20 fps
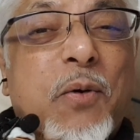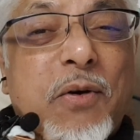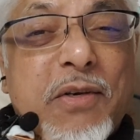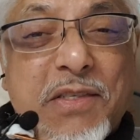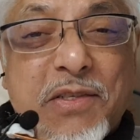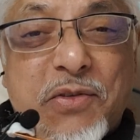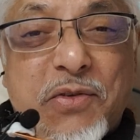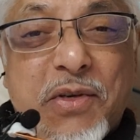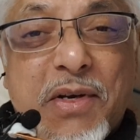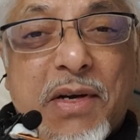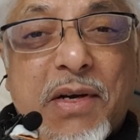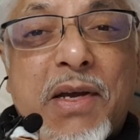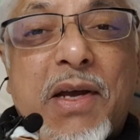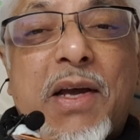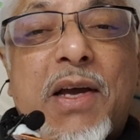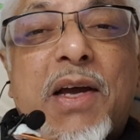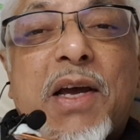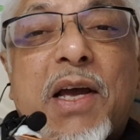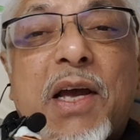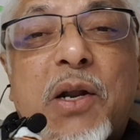Austria
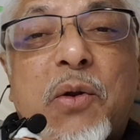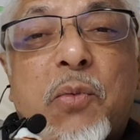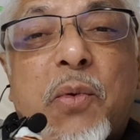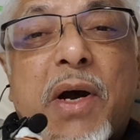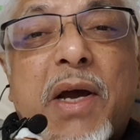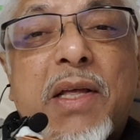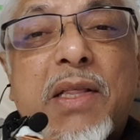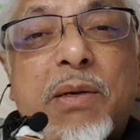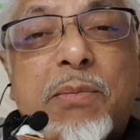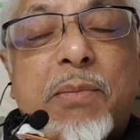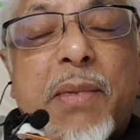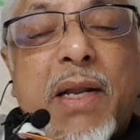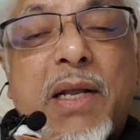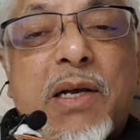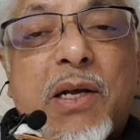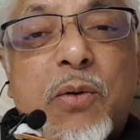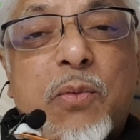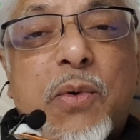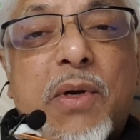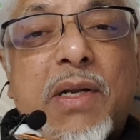and why the
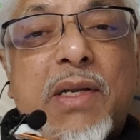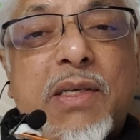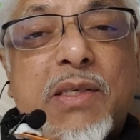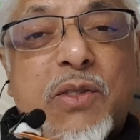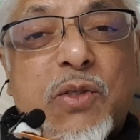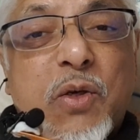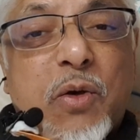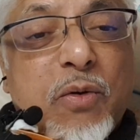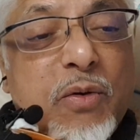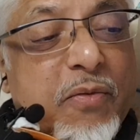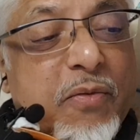medical world is so